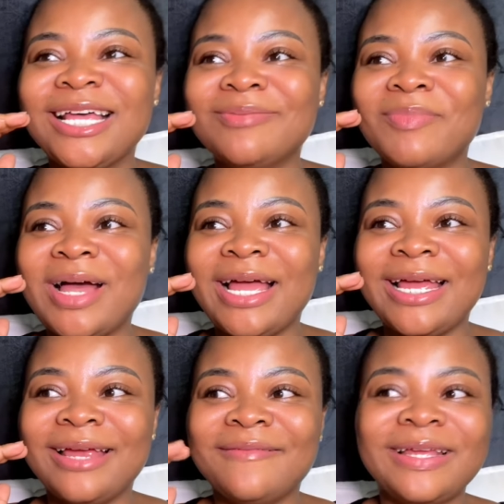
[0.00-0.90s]

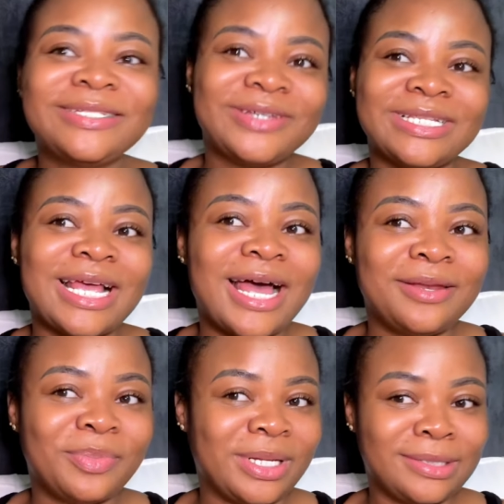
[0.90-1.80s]
My red dress had
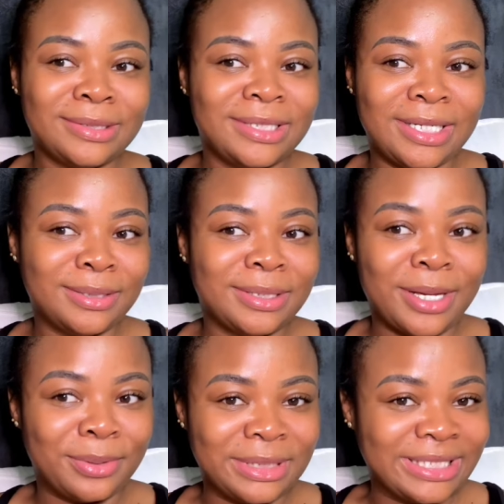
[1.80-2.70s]
a particular look
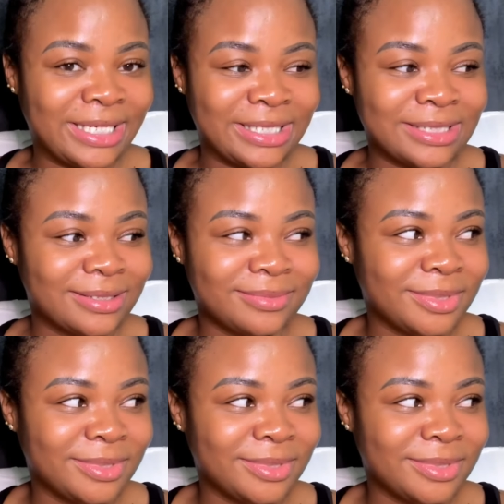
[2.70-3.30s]
I wanted